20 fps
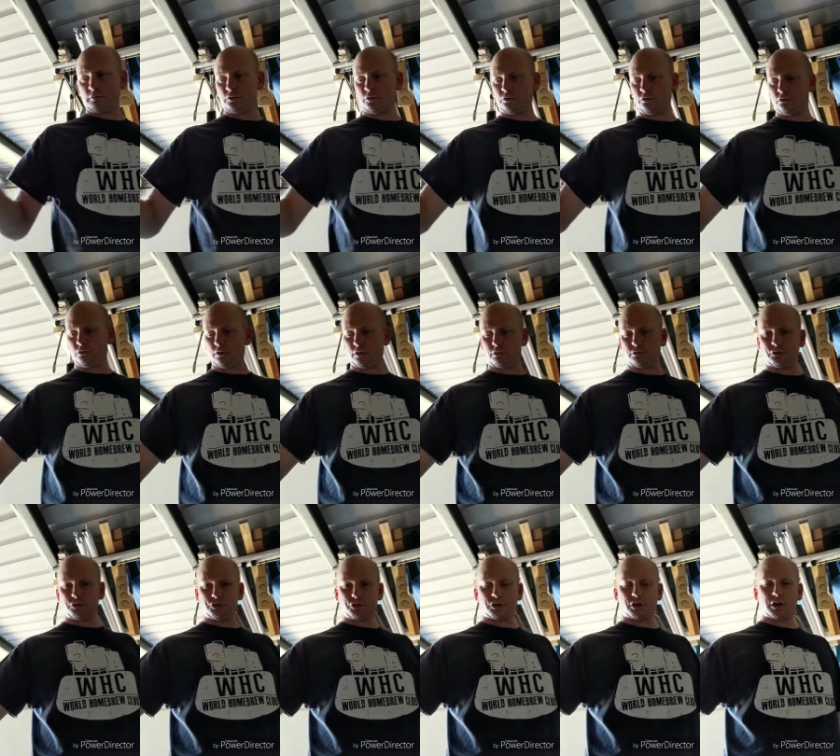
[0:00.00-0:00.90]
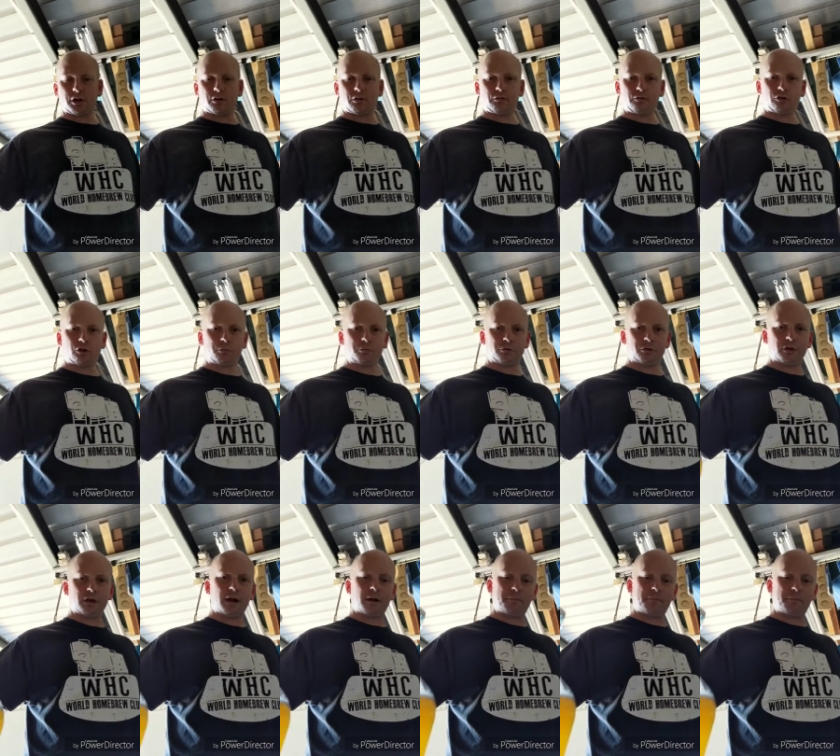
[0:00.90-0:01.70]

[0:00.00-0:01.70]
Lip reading: Firstly, I'll just show you, I've topped it